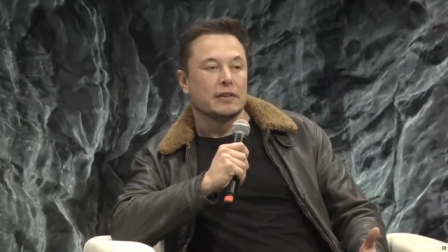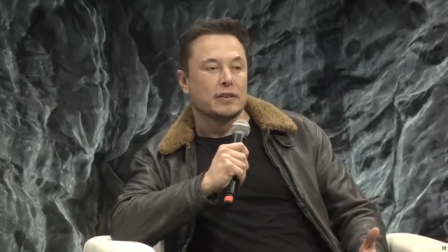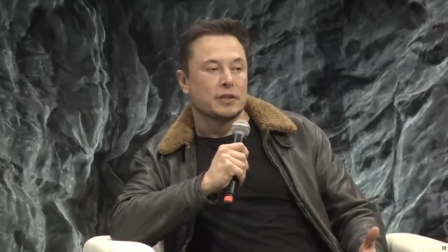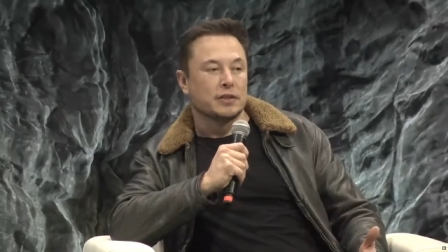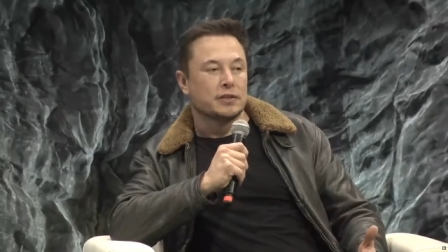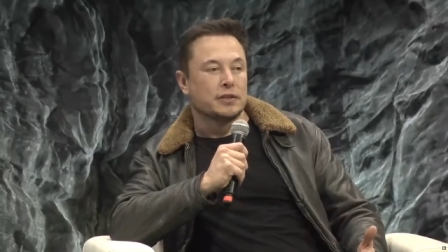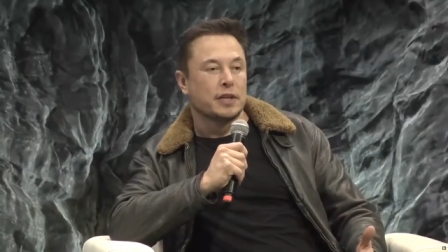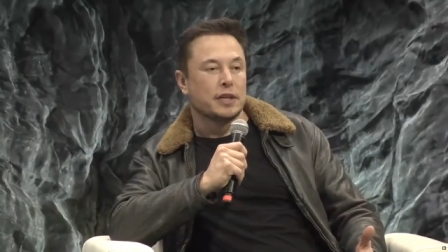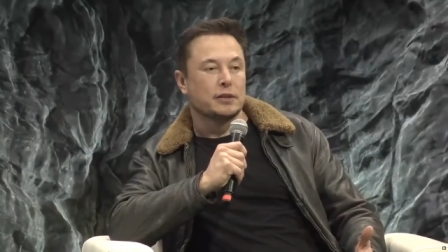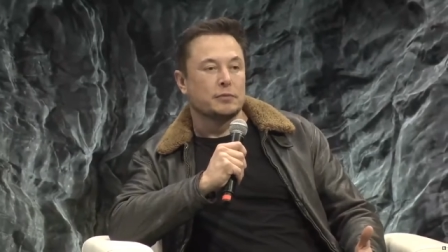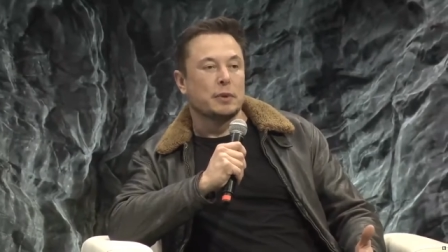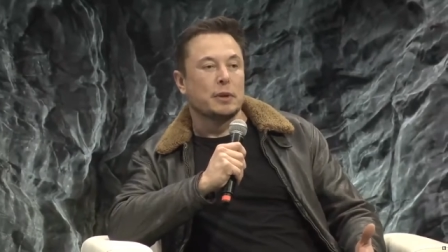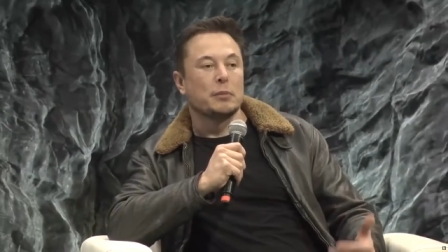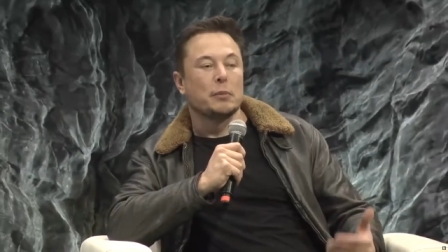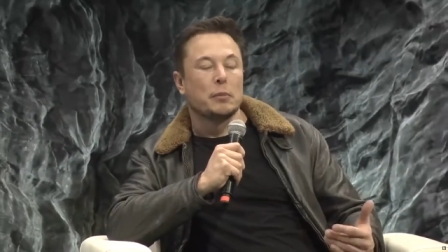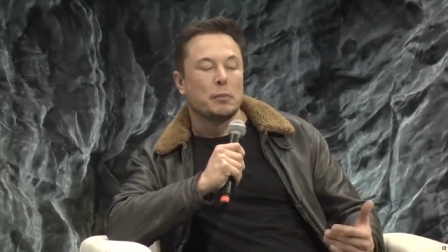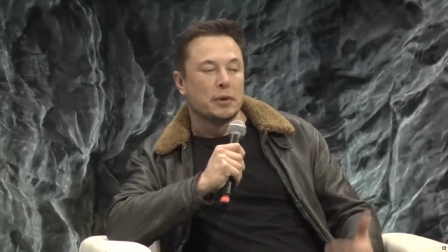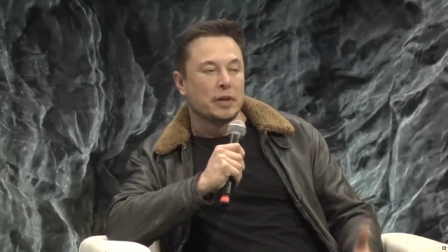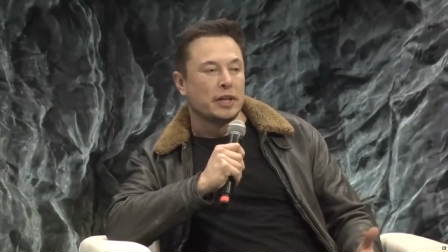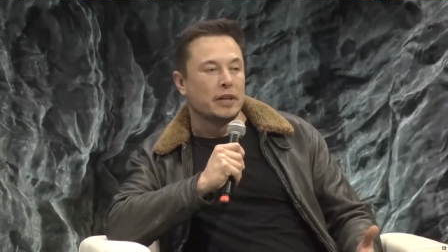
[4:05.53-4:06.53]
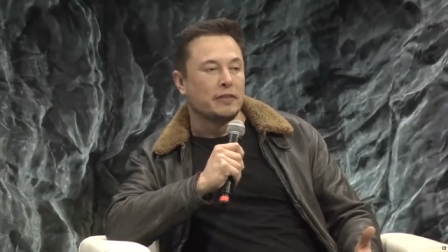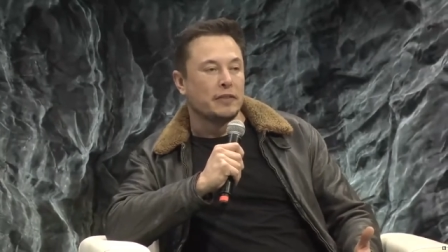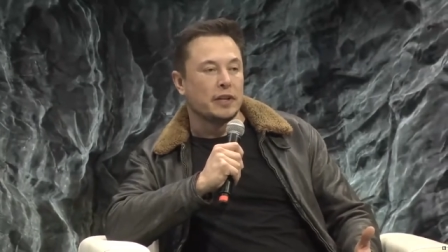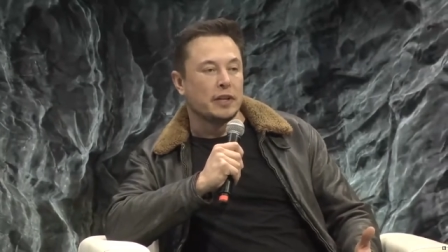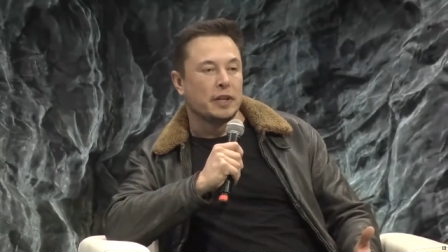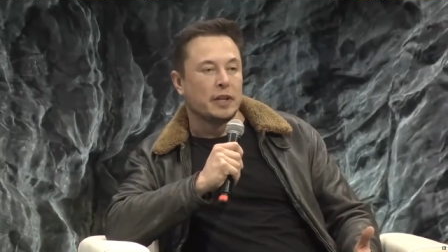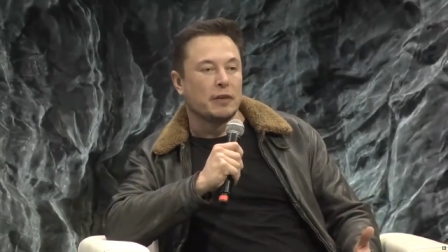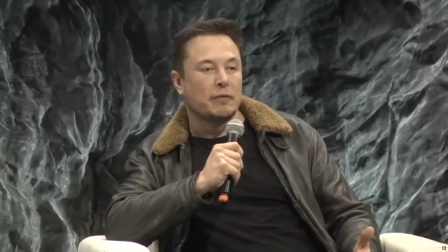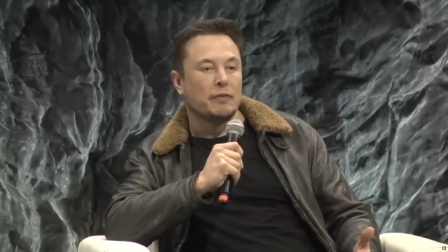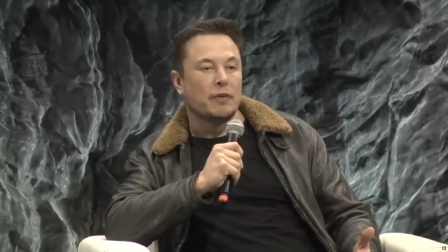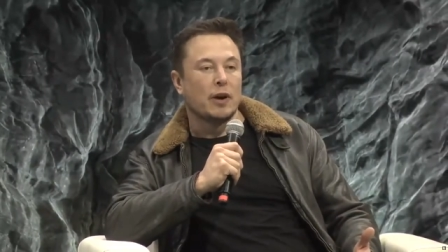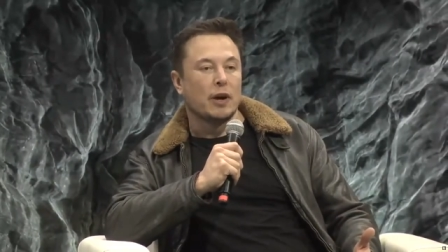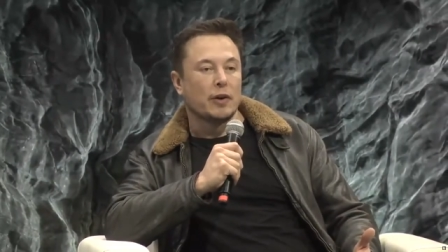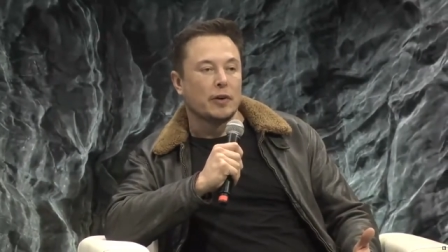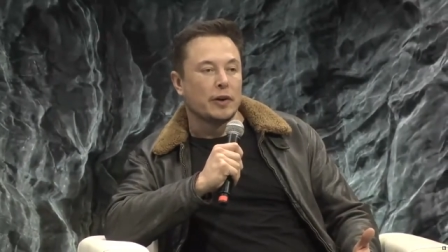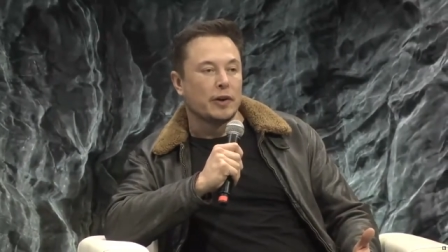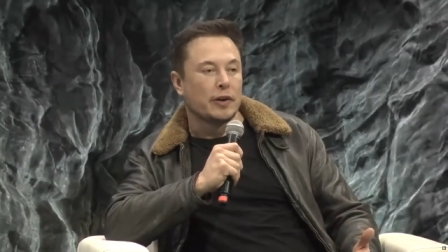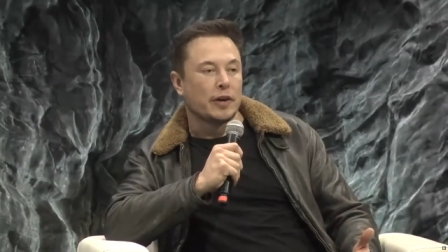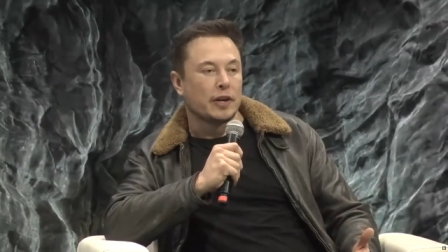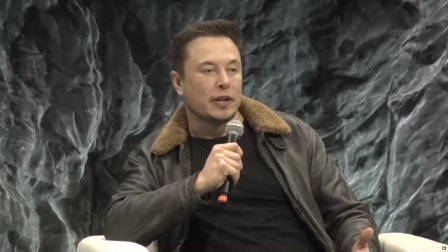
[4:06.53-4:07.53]
just as people believed in the Apollo
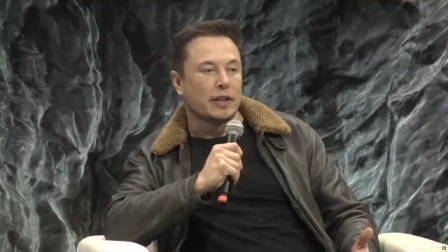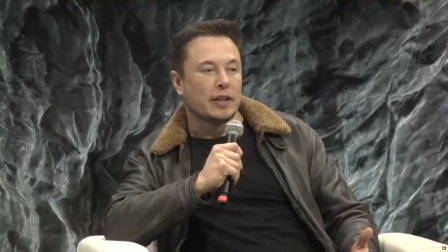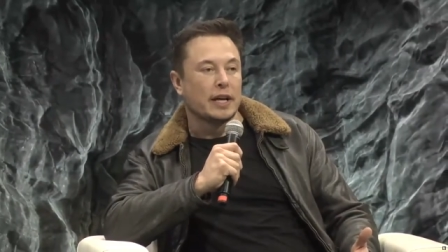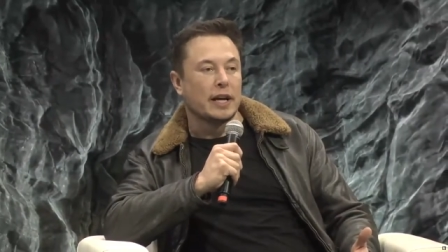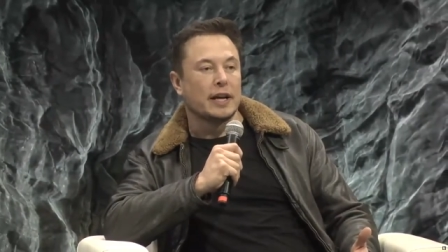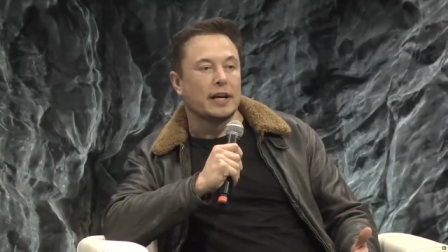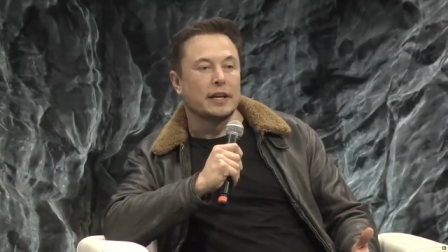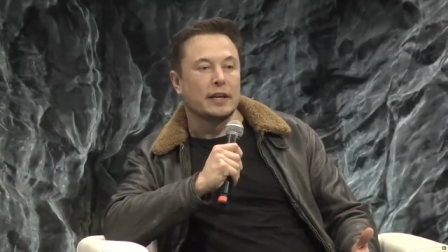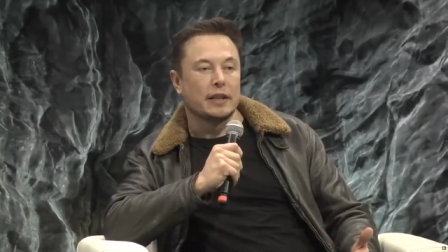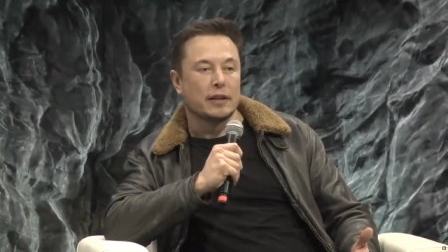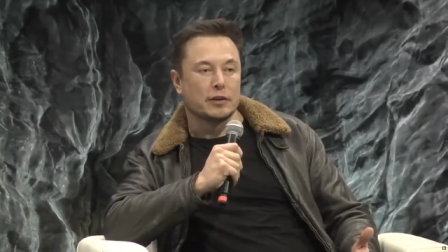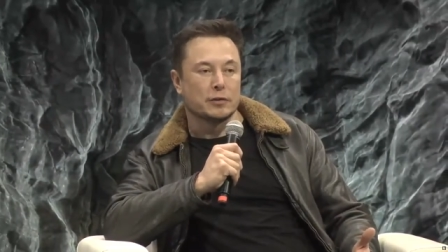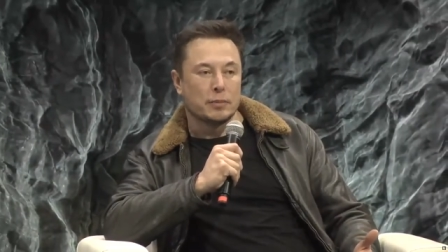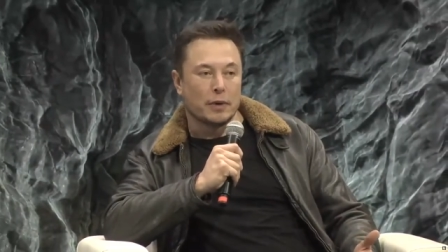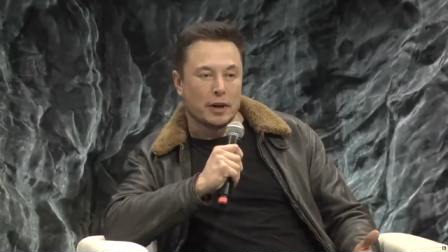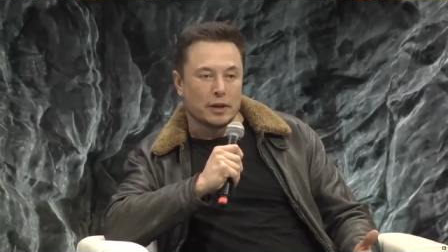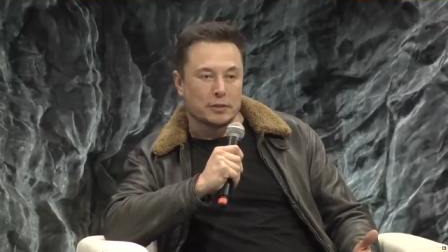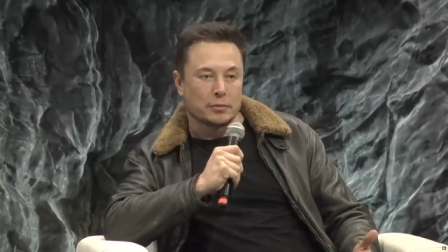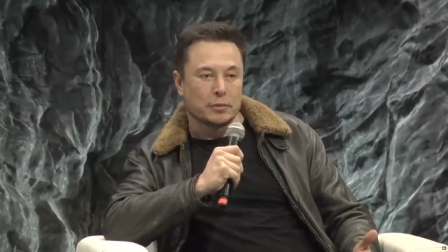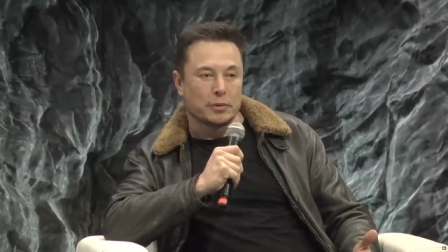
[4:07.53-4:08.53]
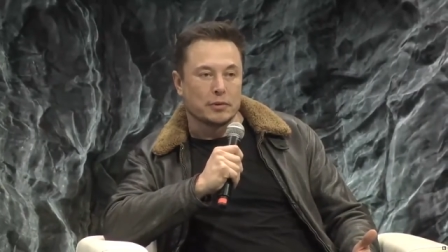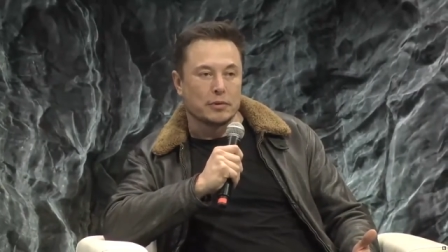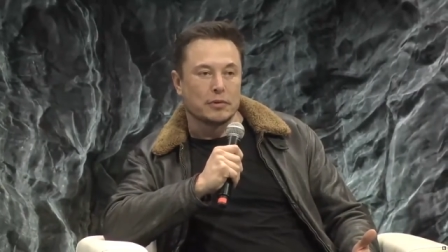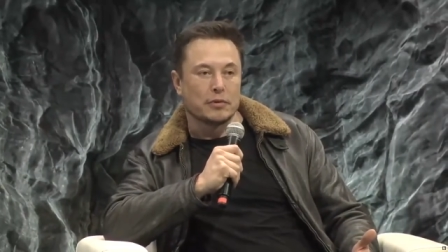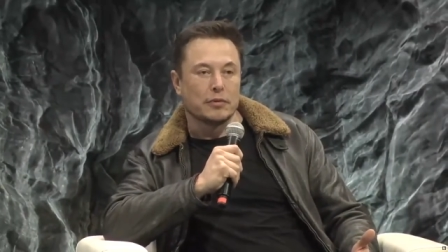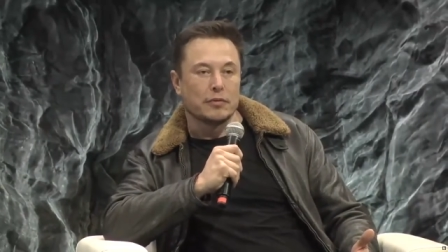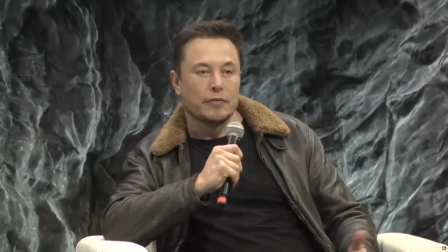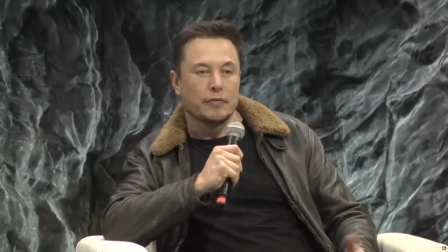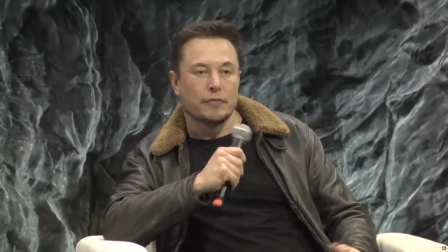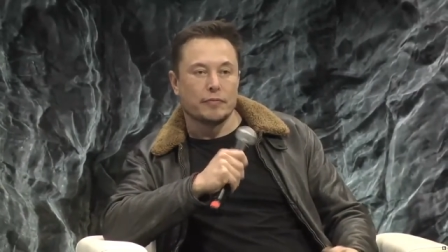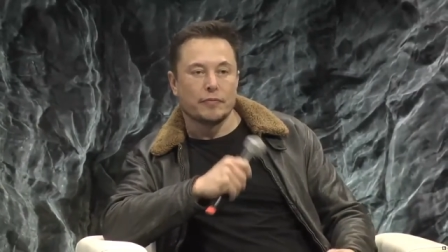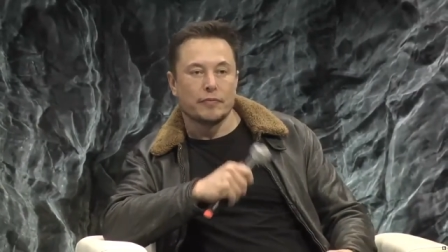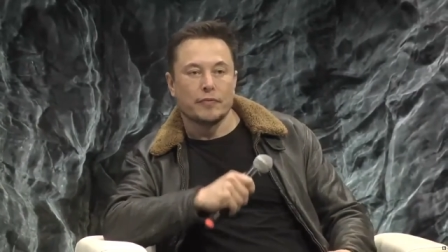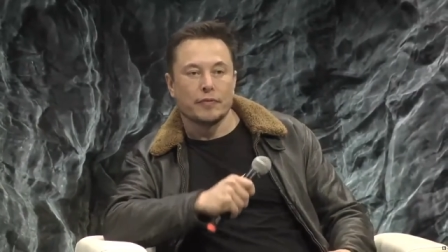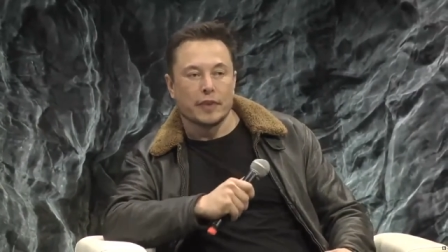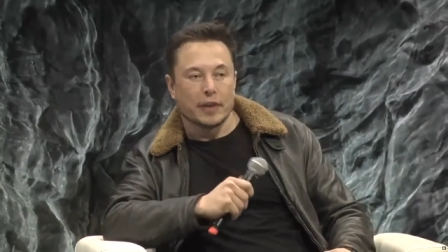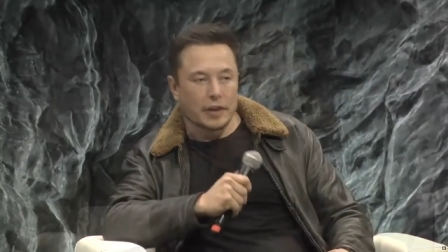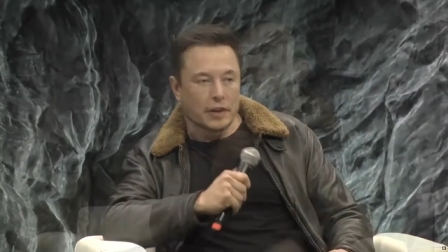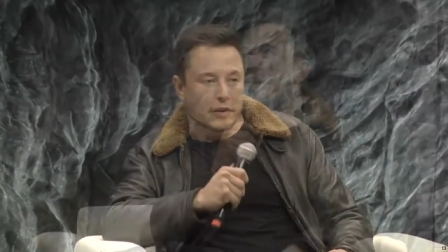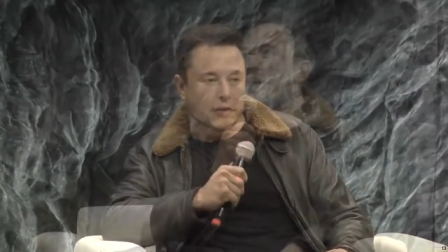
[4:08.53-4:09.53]
era, that anything's possible.
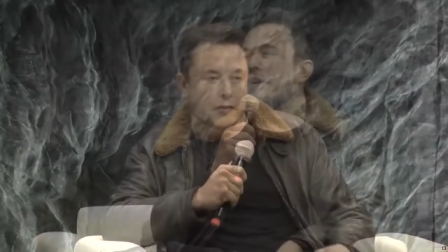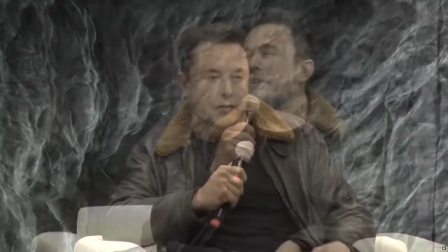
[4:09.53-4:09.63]
Thank you.